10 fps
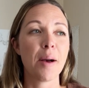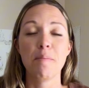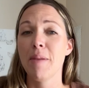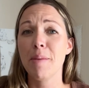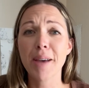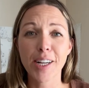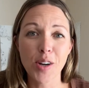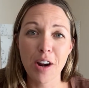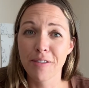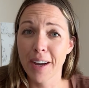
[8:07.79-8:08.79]
Maybe I
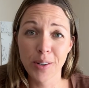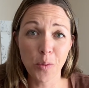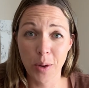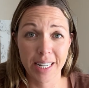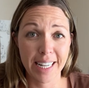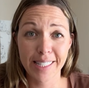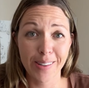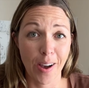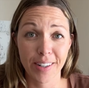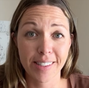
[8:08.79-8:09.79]
try to find a witness,
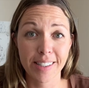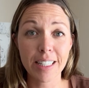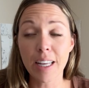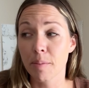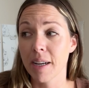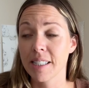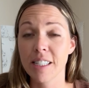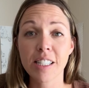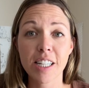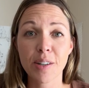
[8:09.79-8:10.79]
honestly, like my
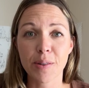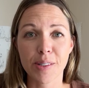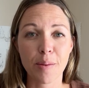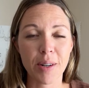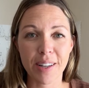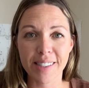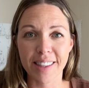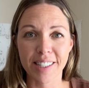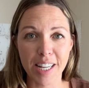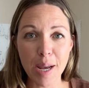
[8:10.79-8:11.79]
assistant or someone else at
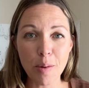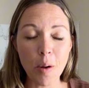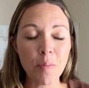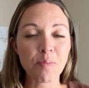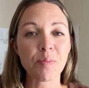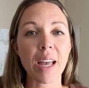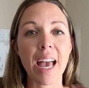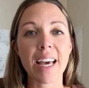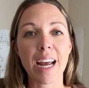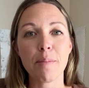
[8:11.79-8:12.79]
the table,
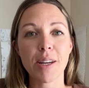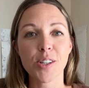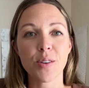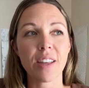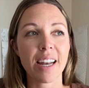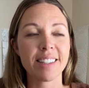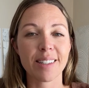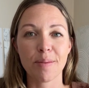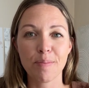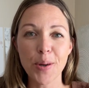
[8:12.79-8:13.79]
and I make sure that is
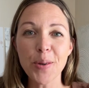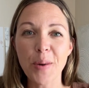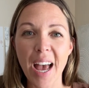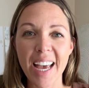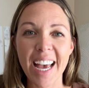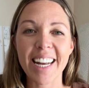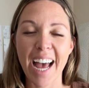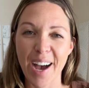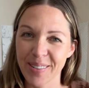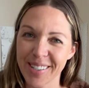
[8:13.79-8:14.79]
put away and
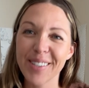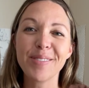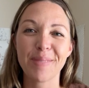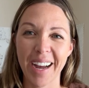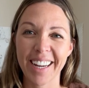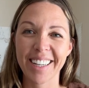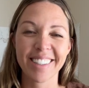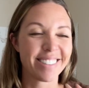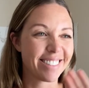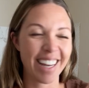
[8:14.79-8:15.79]
out of my
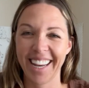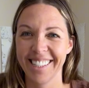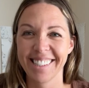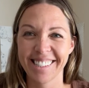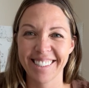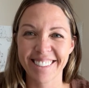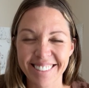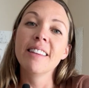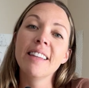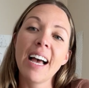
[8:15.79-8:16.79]
hands.
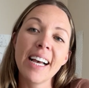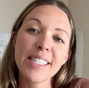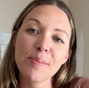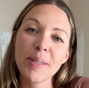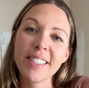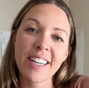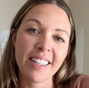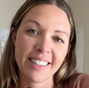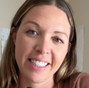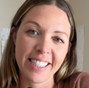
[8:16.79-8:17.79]
Last but
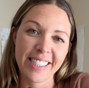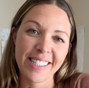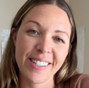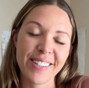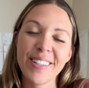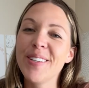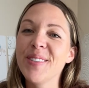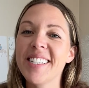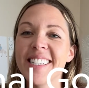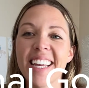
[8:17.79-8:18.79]
not least, you
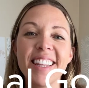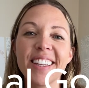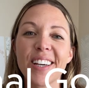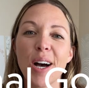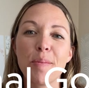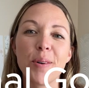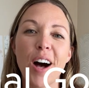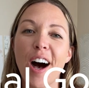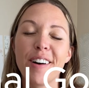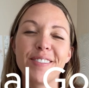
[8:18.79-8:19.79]
send the couple
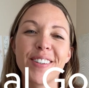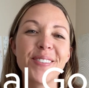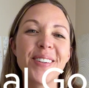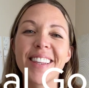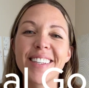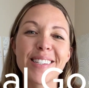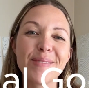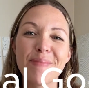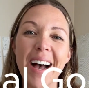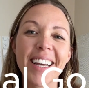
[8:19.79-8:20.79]
off with a
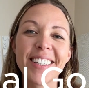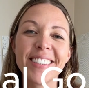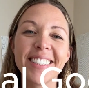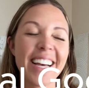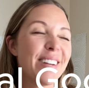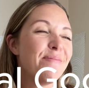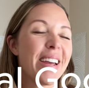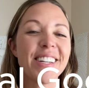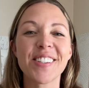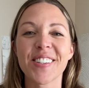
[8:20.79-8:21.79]
smile and
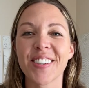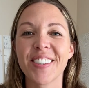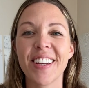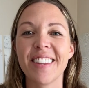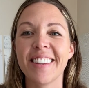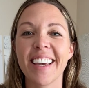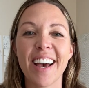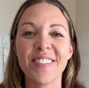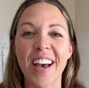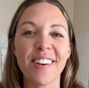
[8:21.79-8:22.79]
make sure that they
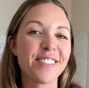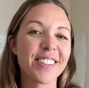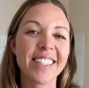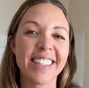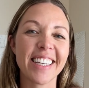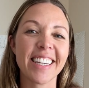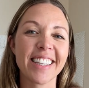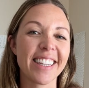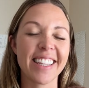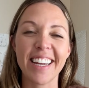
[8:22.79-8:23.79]
have everything
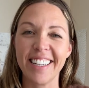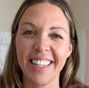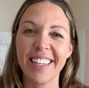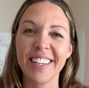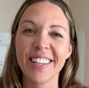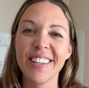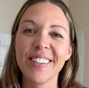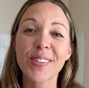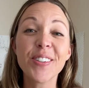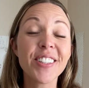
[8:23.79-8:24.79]
that they need.
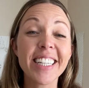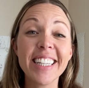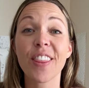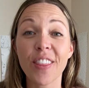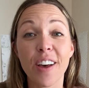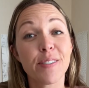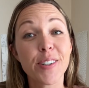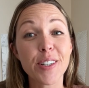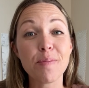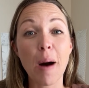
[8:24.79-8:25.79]
Truly a thoughtful
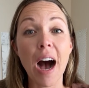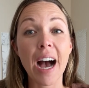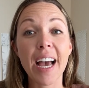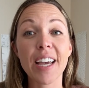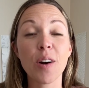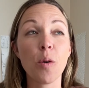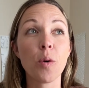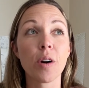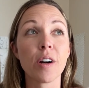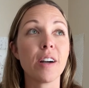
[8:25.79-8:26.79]
goodbye
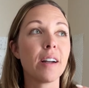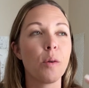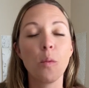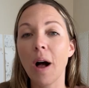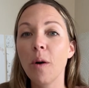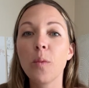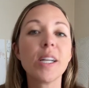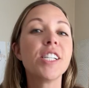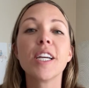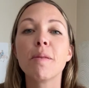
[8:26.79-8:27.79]
or a
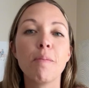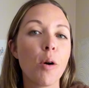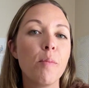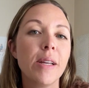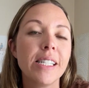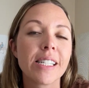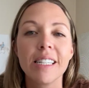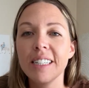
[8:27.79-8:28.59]
well-wishing moment.